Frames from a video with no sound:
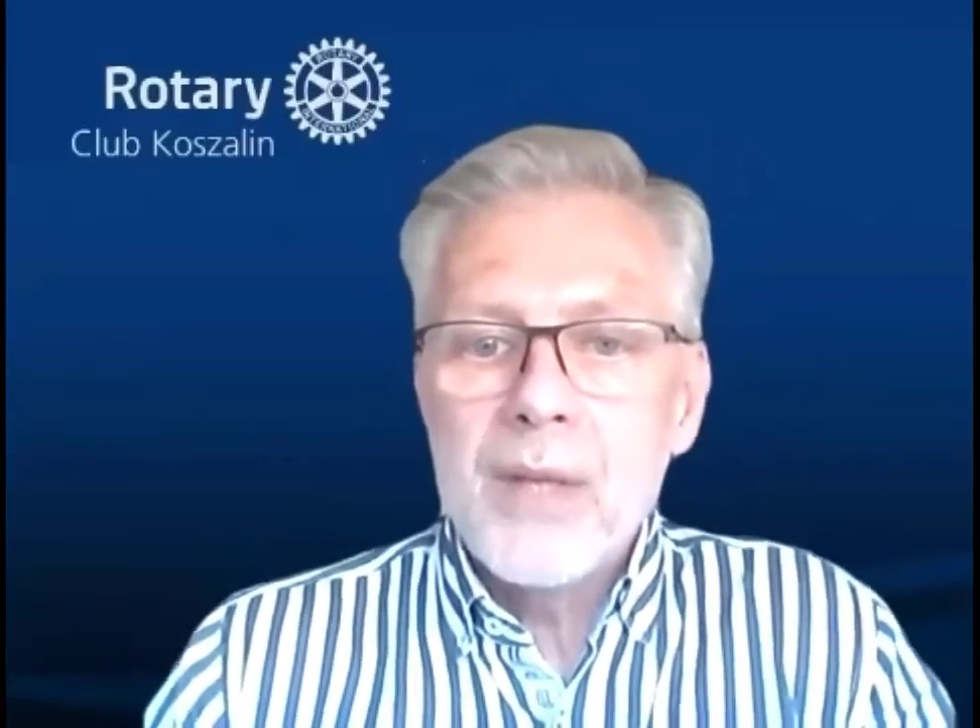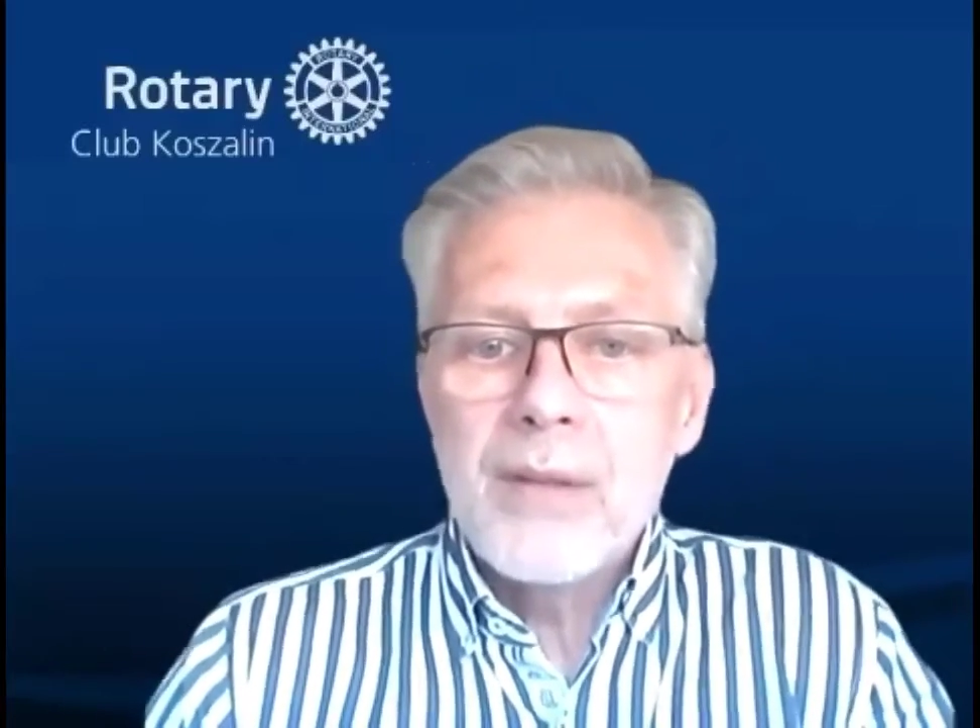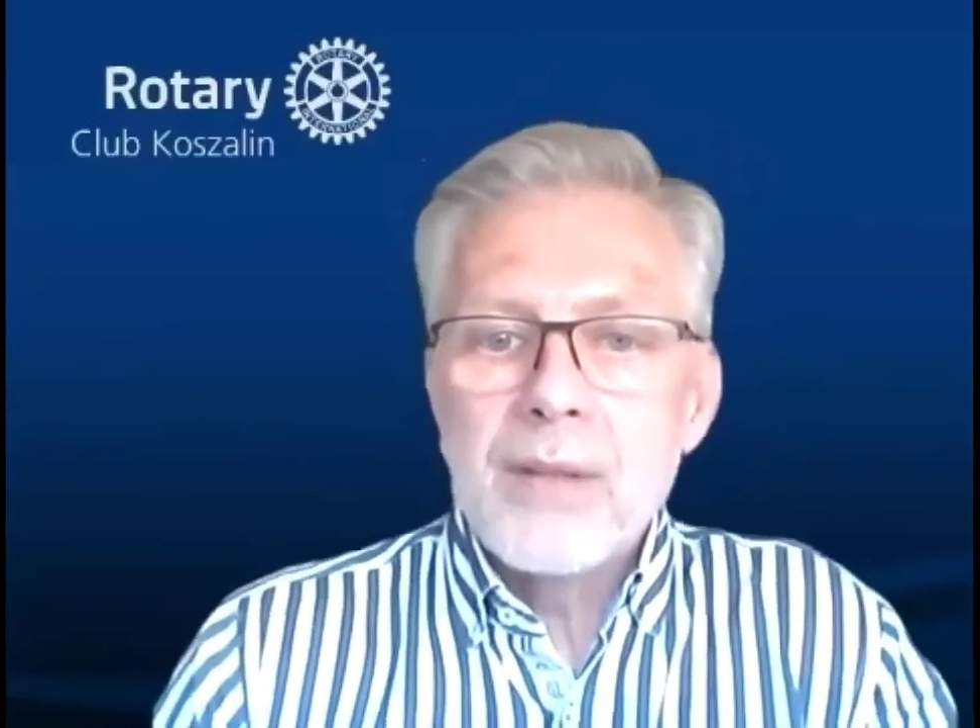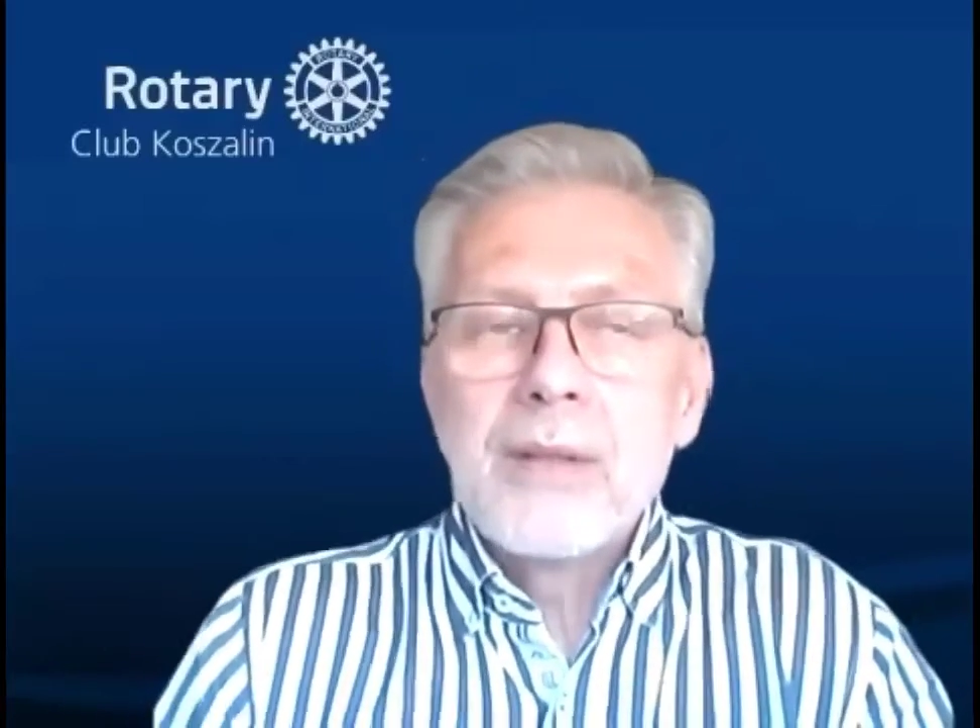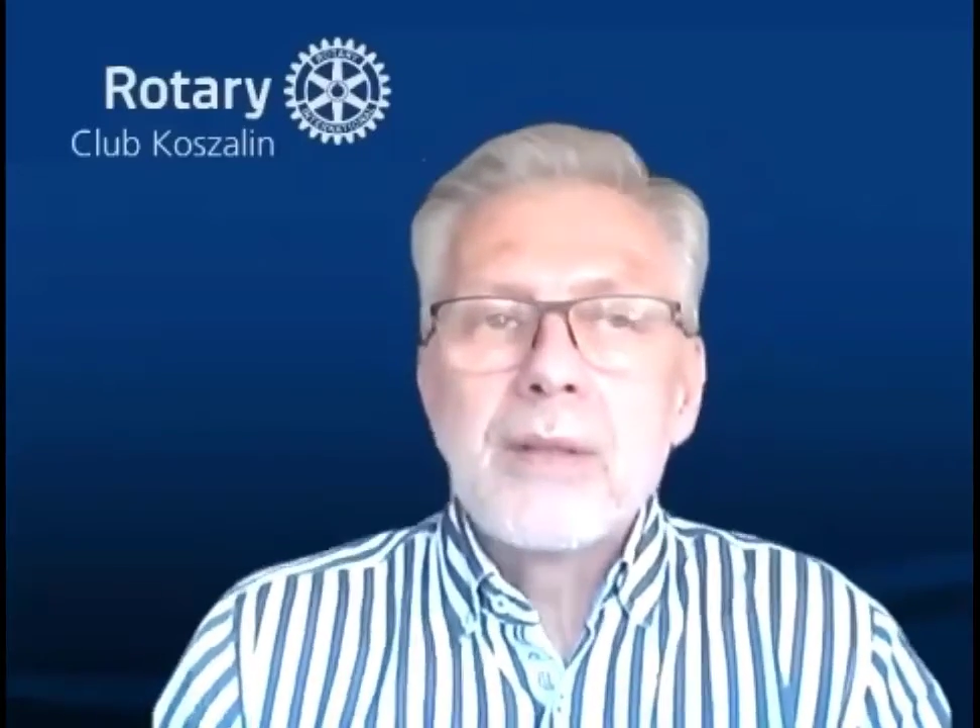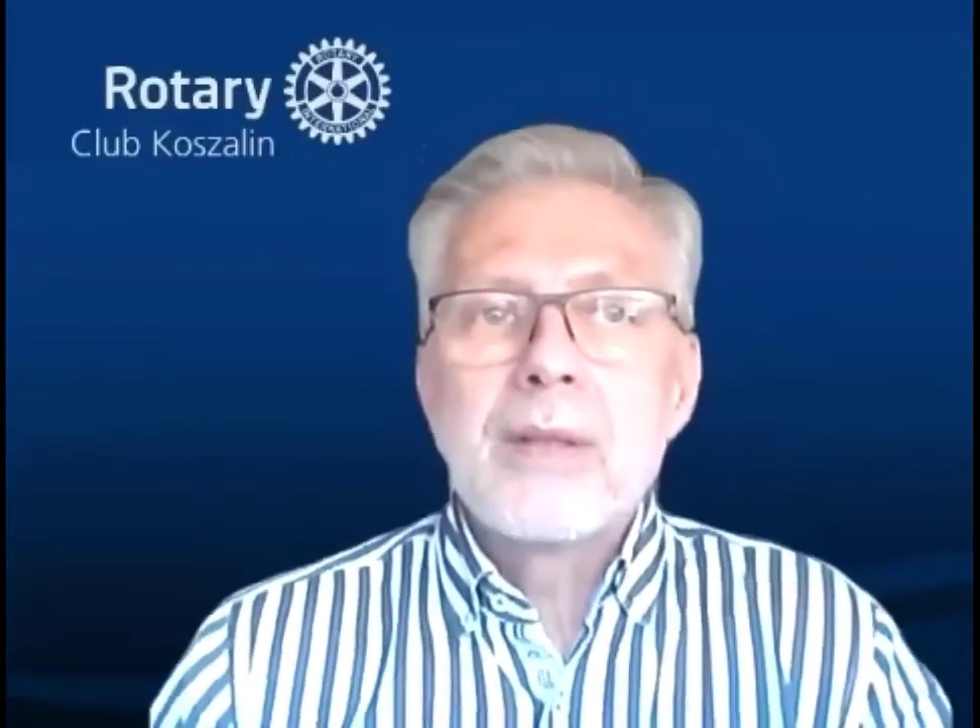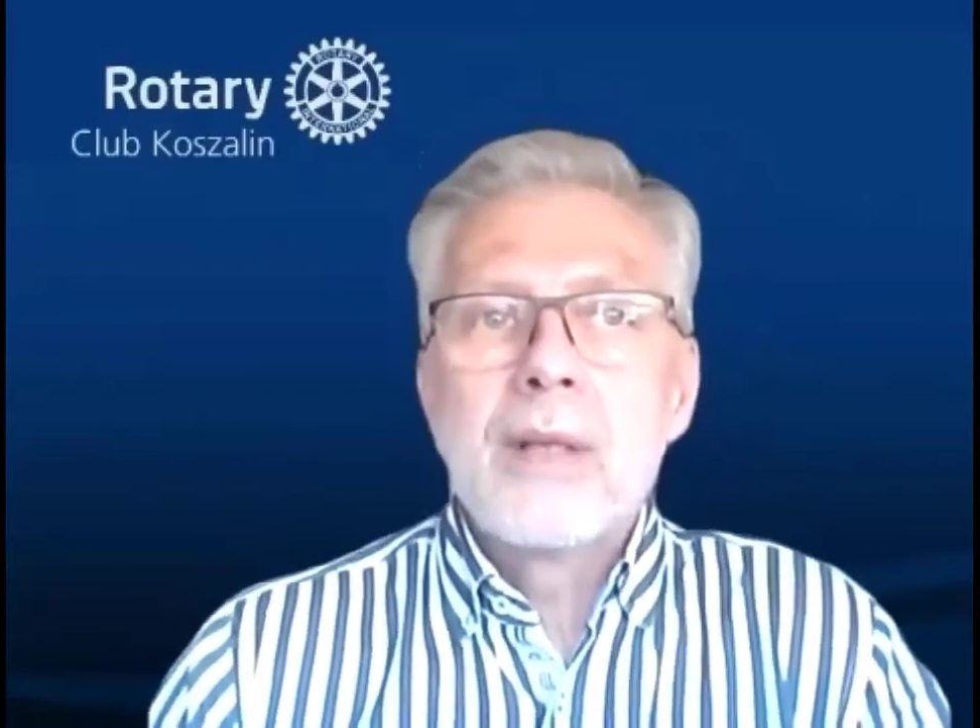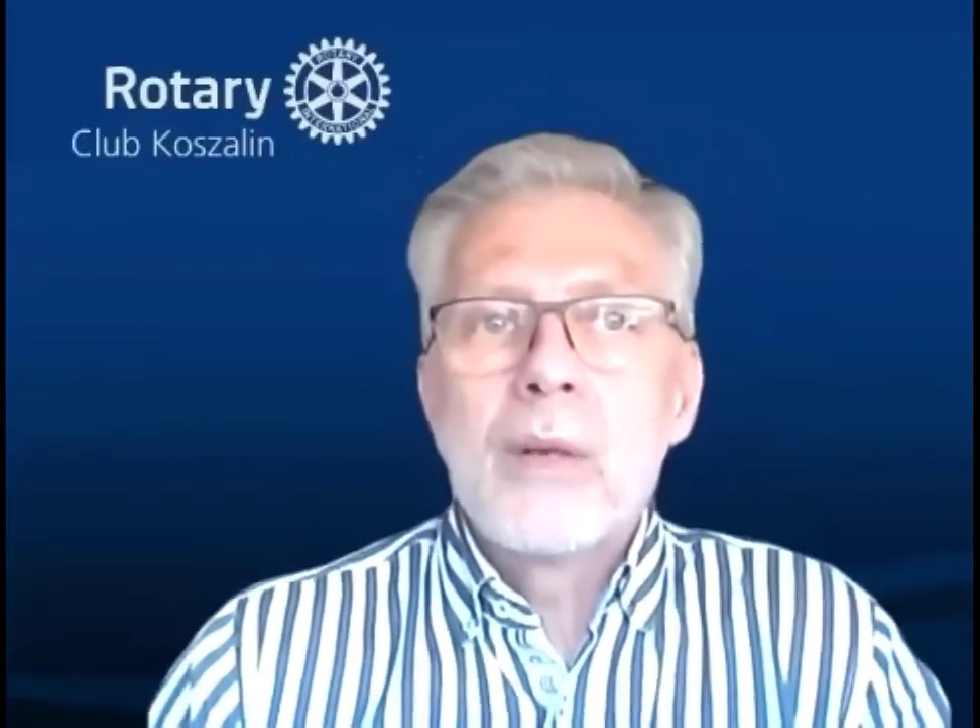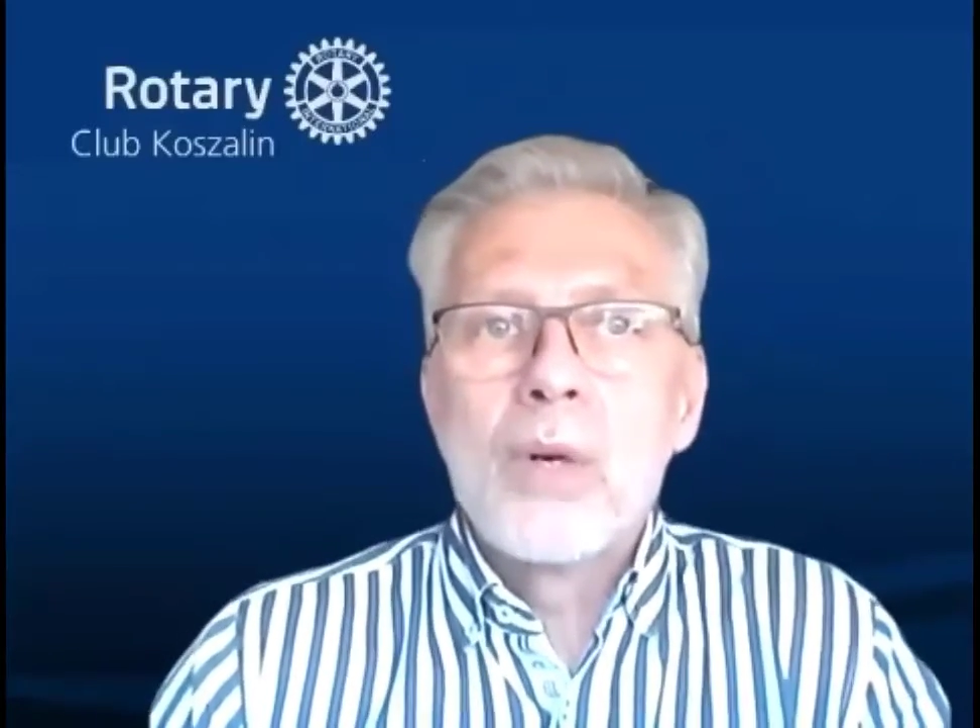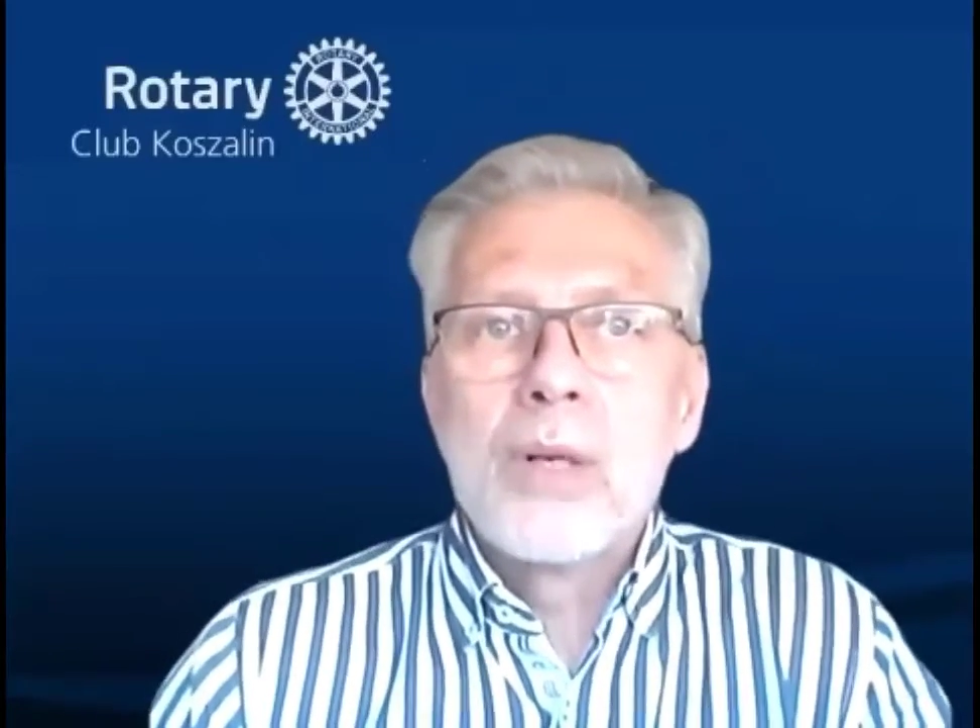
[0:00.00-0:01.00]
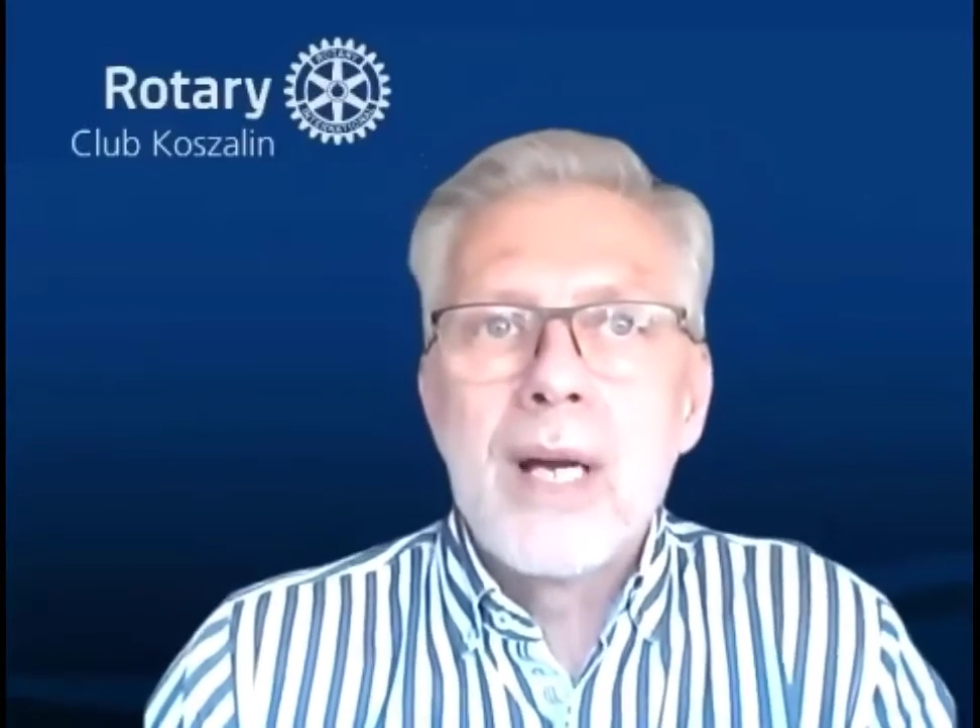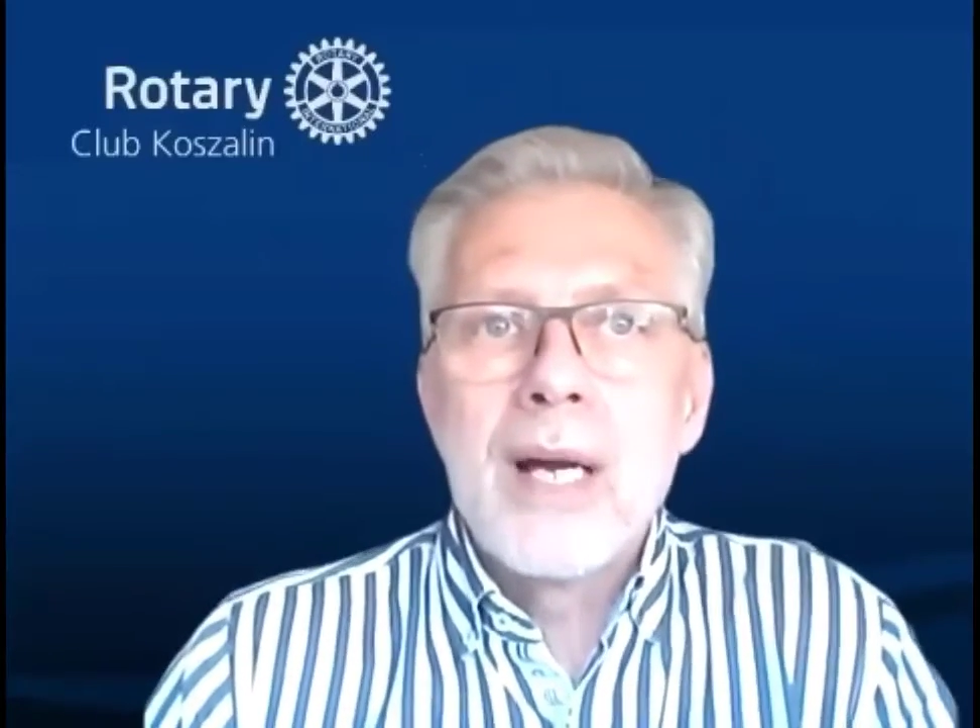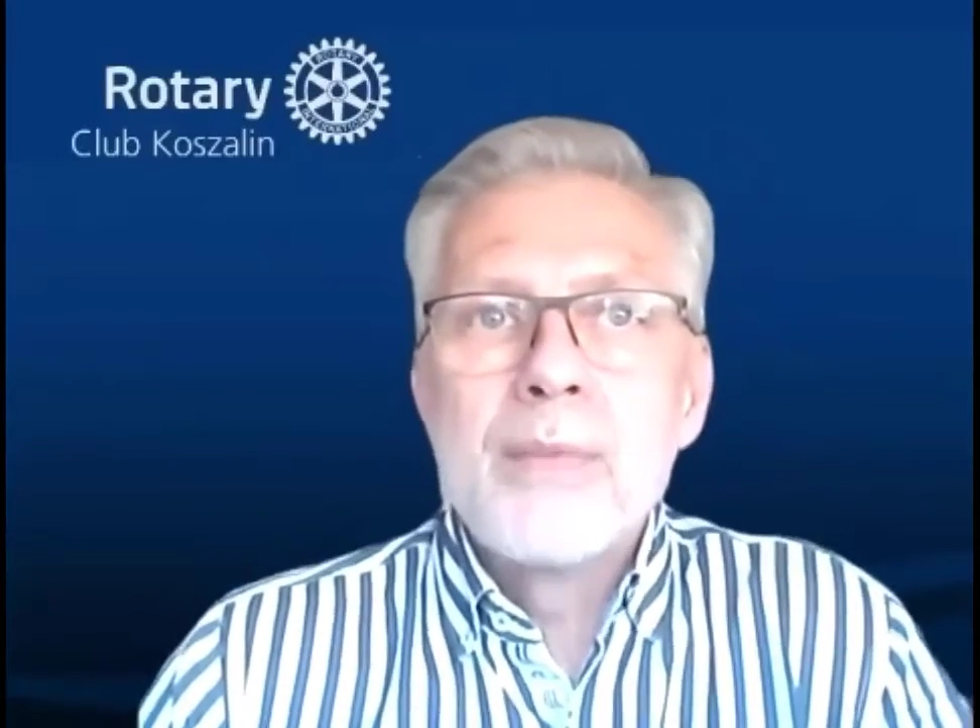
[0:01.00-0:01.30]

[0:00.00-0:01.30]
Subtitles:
this is what